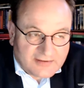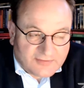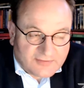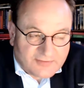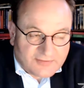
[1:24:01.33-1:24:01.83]
this
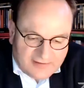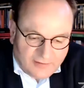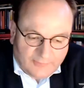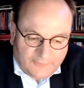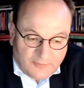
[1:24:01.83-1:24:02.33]
raises a
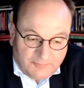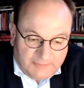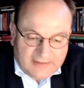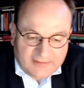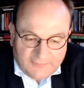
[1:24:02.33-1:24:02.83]
lot of
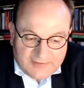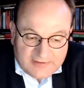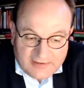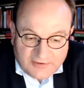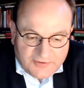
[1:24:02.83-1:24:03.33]

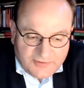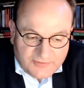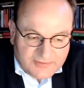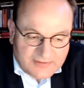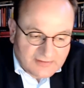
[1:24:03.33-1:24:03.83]
competitiveness
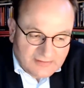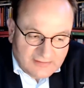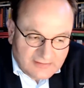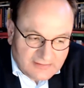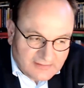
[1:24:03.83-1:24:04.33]
issues
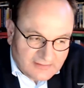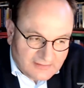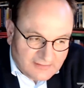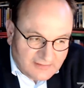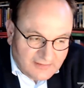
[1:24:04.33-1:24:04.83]

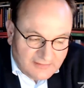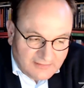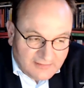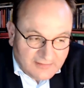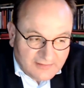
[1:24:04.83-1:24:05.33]
uh, in,
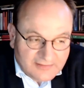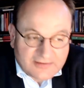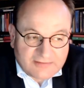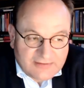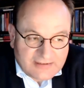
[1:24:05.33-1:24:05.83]
in the
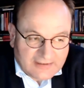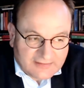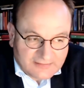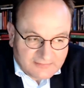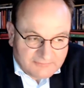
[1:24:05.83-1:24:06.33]
industry
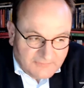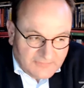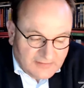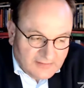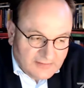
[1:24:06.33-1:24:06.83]
sector
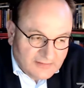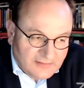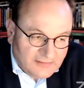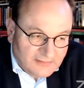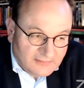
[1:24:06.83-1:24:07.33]

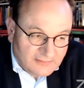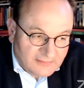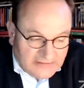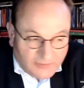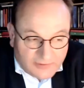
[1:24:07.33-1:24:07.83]
uh,
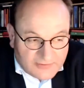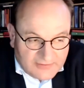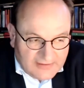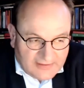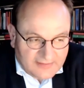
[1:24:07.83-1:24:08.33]
and also
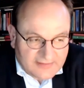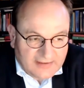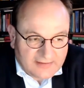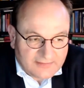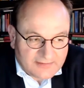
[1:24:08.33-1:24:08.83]
in the other
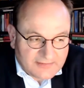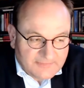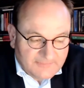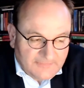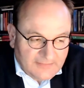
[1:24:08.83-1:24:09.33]
sectors.
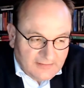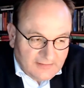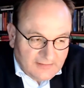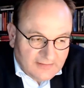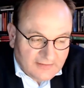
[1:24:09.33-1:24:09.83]

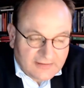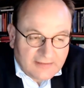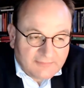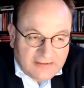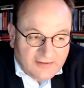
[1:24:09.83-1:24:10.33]
Now,
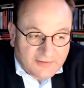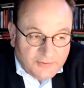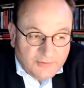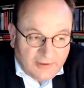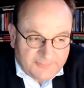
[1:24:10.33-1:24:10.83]
there, there are
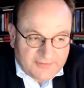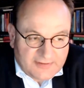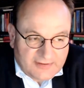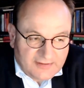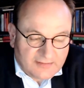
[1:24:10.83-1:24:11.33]
two
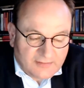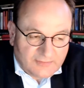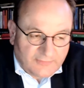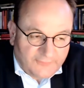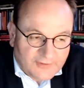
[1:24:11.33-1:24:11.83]
options here.
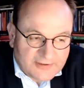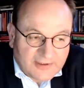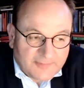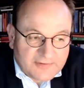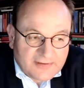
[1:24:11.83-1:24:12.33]
The, the first
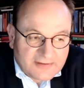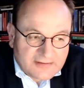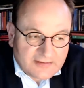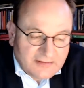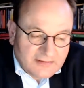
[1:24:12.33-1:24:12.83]
option
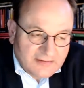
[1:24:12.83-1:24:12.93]
is